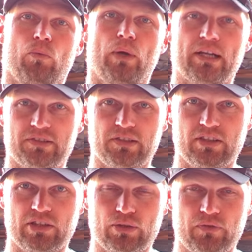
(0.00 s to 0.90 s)

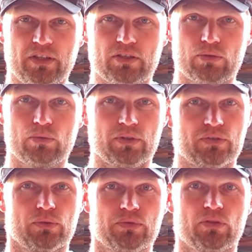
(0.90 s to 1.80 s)
Waxing your vehicle
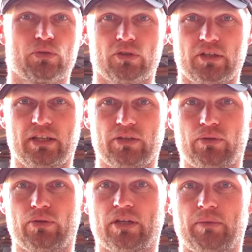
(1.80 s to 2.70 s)
is also a good idea to
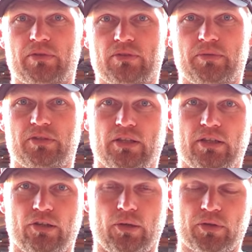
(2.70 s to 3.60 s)
do a couple of times a
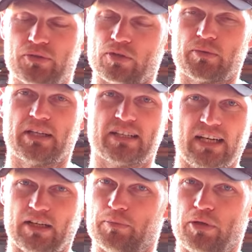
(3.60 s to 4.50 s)
year. I'm not talking about a
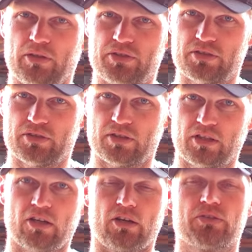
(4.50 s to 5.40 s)
cut and polish.
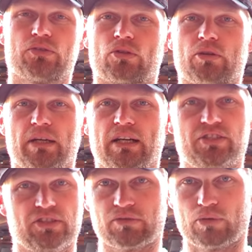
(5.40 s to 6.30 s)
I'm just talking about a
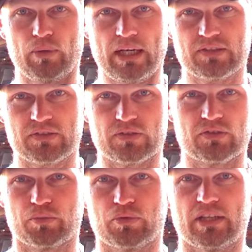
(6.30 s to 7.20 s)
general wax,
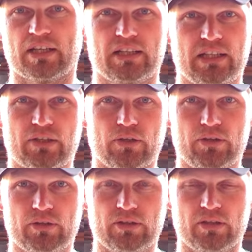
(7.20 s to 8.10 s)
just to put that clear
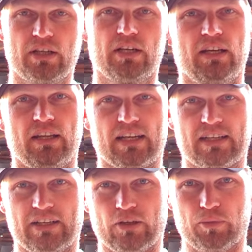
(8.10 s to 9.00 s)
coat on it. That
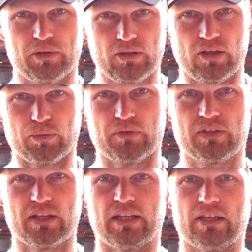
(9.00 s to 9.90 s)
can help a lot with
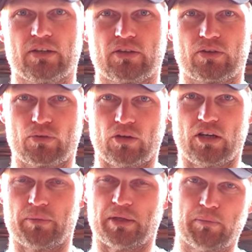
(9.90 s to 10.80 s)
getting
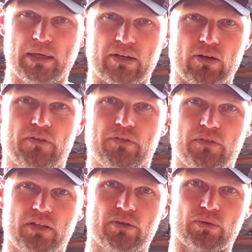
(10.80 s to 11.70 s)
grime and mud off your
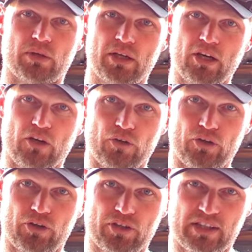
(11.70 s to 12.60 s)
vehicle.
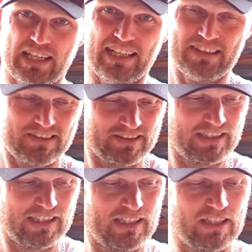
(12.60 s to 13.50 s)
Not only that,
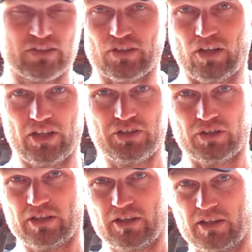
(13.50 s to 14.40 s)
tyre shine,